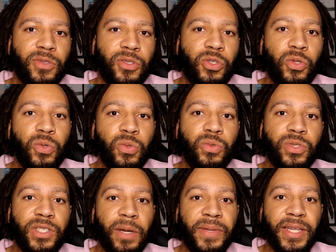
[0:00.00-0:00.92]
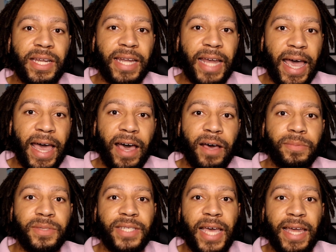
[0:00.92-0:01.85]
do some of the
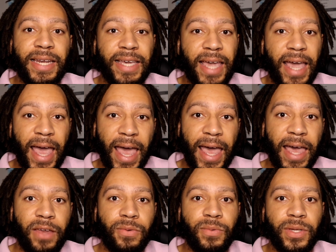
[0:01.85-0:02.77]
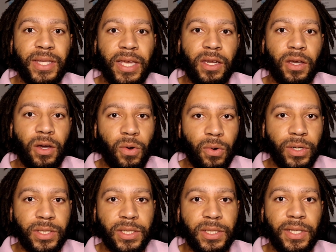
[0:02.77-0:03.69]
labs that he had within the
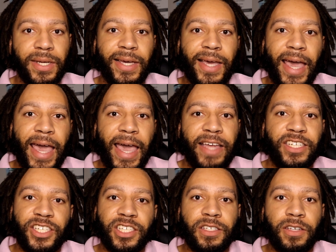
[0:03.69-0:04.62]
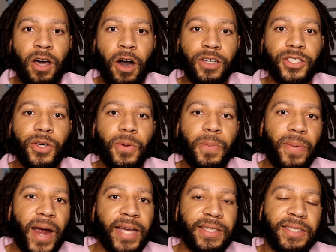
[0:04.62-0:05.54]
course, and just also
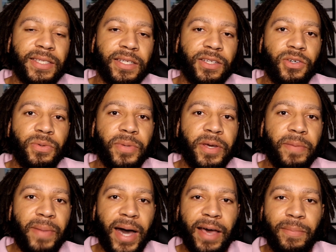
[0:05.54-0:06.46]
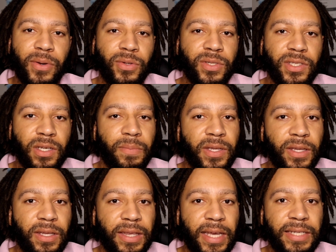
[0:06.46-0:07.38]
practice a little bit by building some of
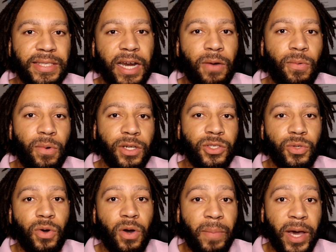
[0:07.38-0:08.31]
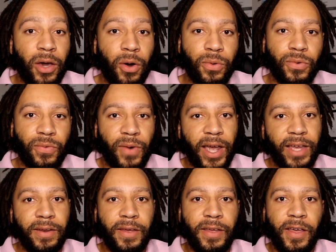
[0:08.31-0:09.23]
the things that I wanted to on my own,
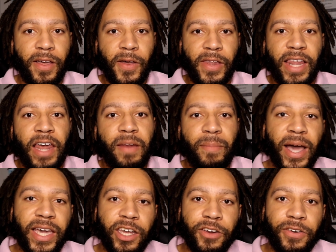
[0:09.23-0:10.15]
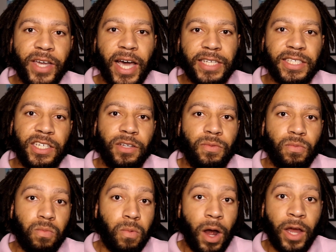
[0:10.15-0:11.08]
right? Letting my curiosity
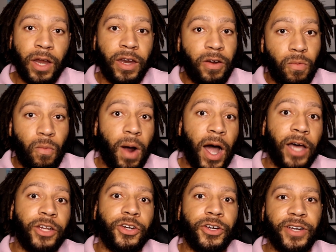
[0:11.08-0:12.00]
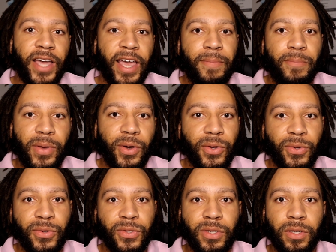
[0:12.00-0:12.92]
run and wander and build